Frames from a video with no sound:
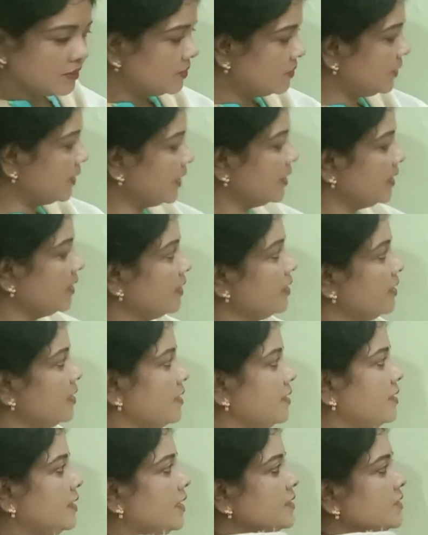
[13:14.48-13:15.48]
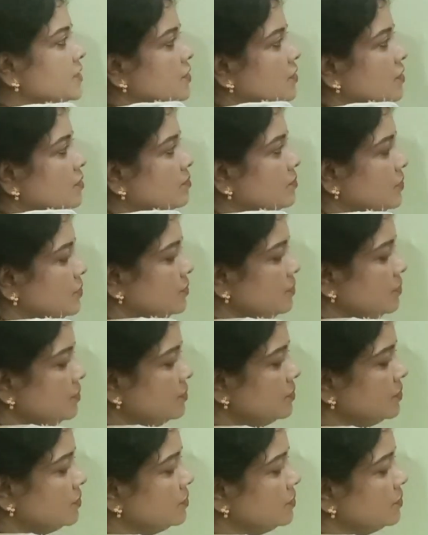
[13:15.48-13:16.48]
Okay. Next come to
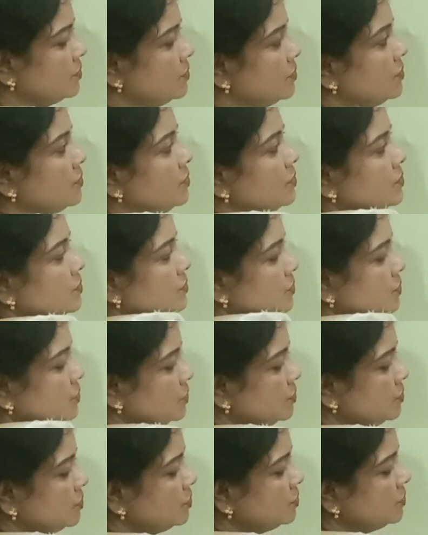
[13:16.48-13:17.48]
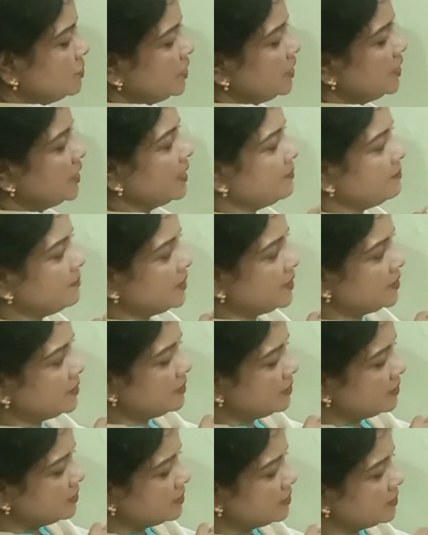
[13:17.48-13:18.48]
2 to 3 time
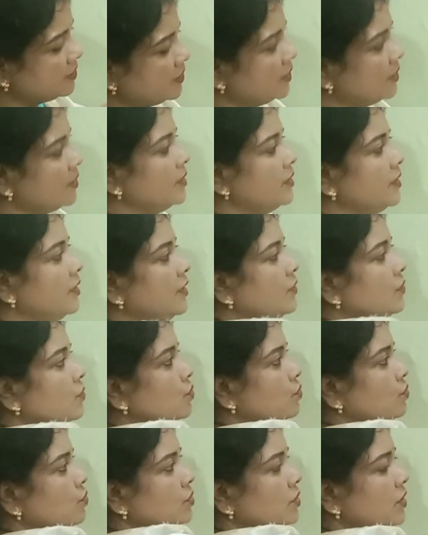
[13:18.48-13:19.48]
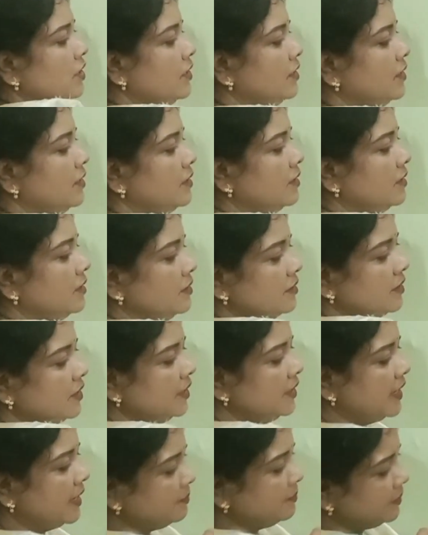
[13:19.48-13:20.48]
period. In 2 to 3
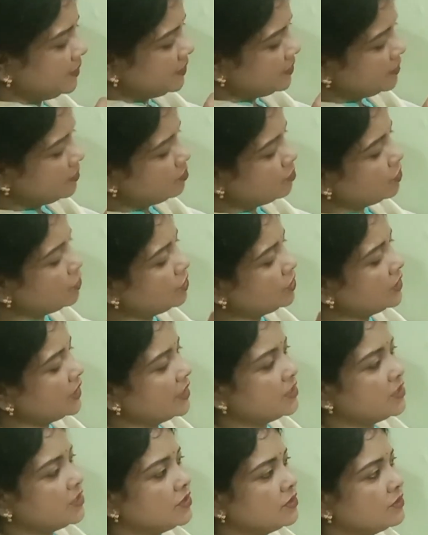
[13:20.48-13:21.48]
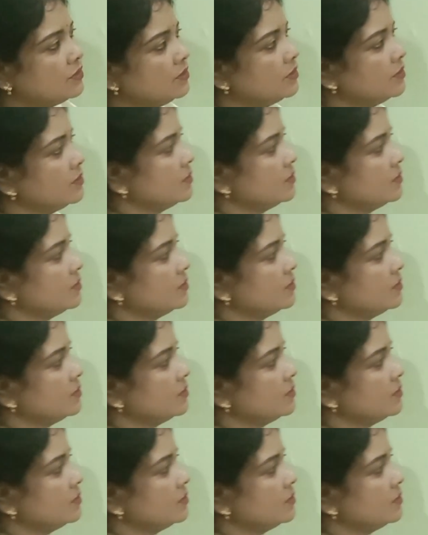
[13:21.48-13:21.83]
time period, both are 0.